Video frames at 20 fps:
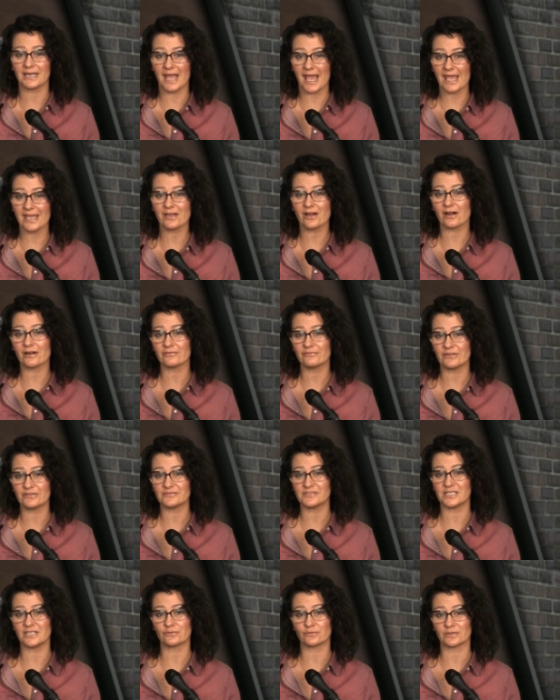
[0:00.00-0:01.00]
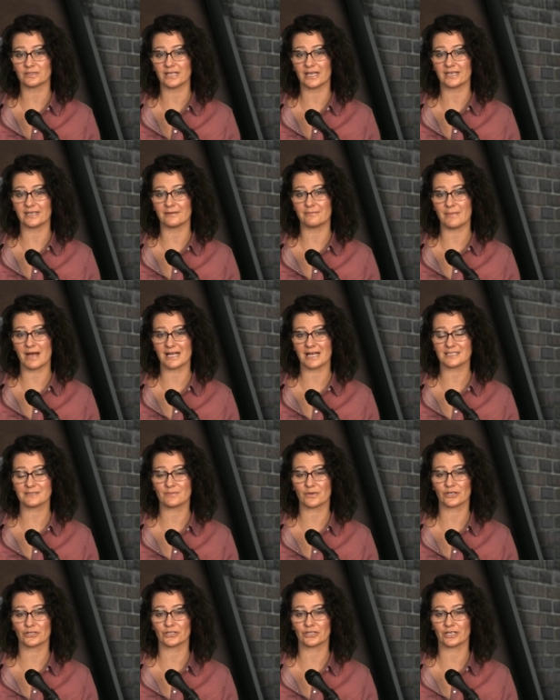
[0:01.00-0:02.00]
an AR 15 related mass
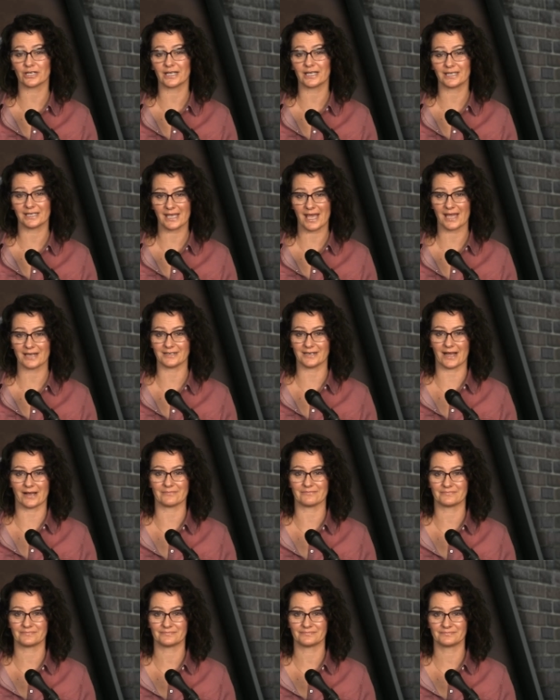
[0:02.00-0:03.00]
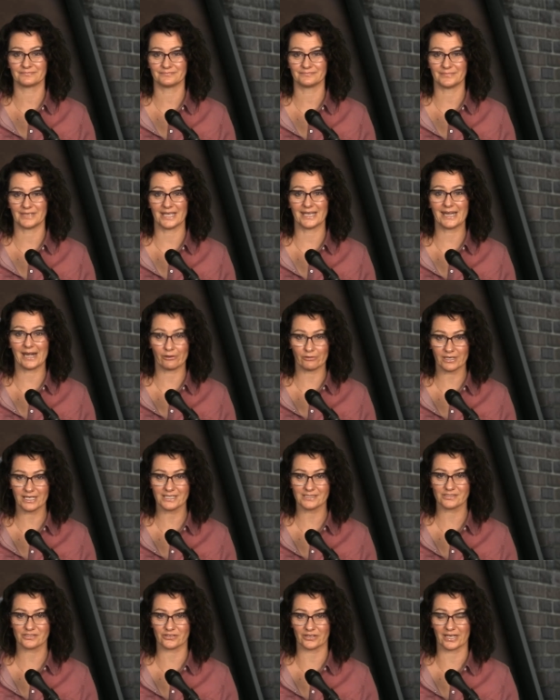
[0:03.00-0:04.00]
murder in Canada in our
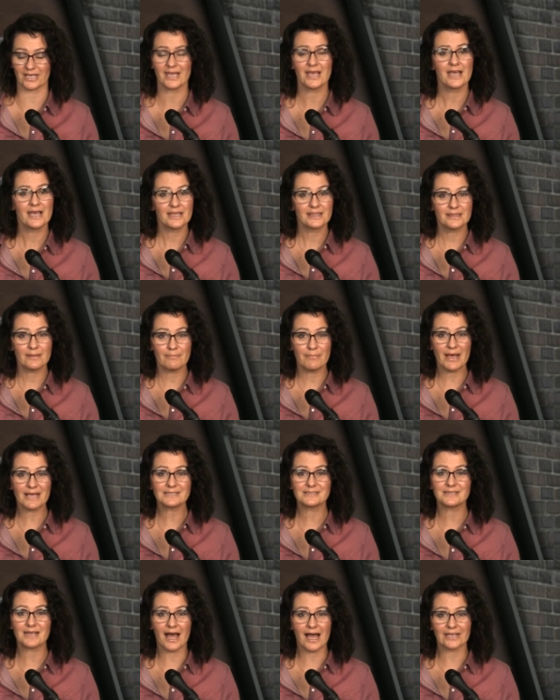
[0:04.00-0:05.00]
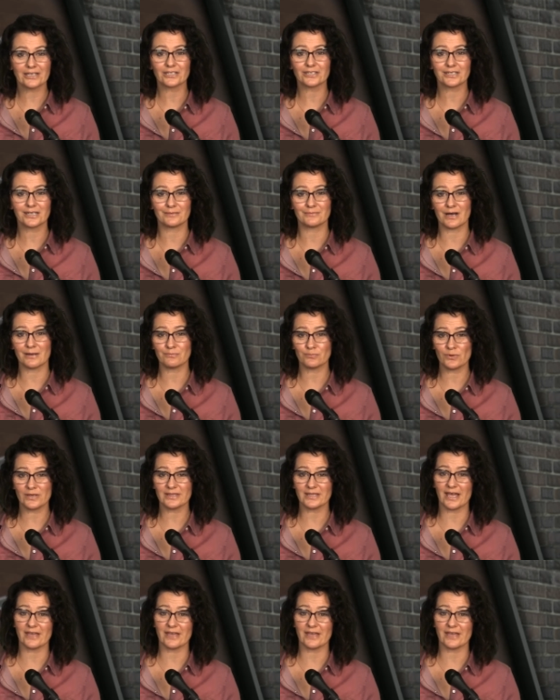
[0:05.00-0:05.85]
history. The best I could come up with,